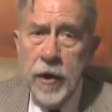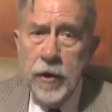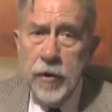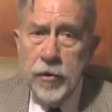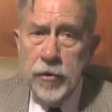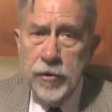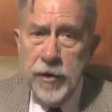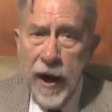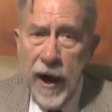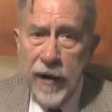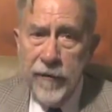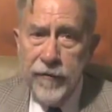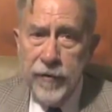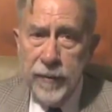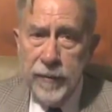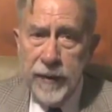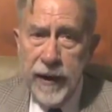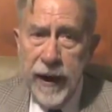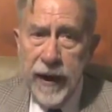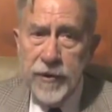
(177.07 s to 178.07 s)
who die
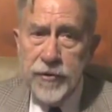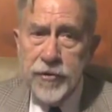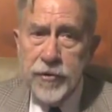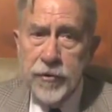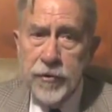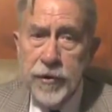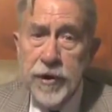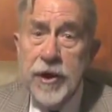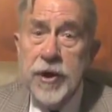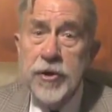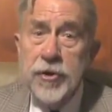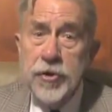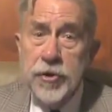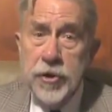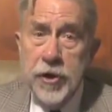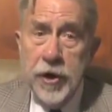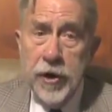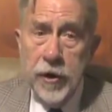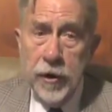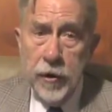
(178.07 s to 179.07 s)
from cancer each
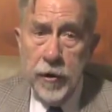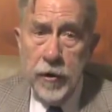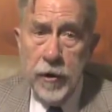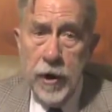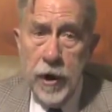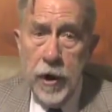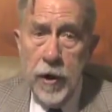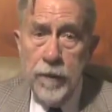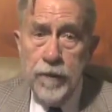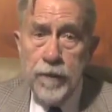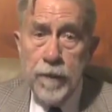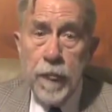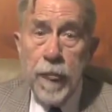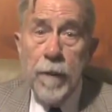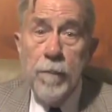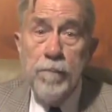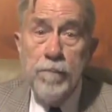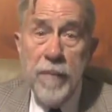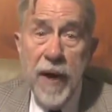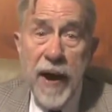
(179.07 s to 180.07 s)
year,
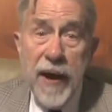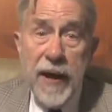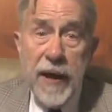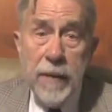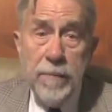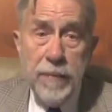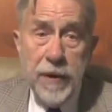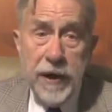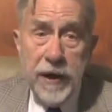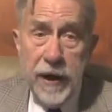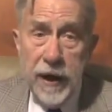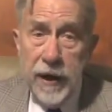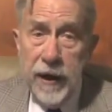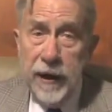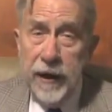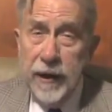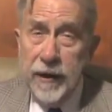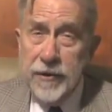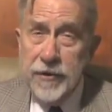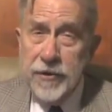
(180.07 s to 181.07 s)
many beginning as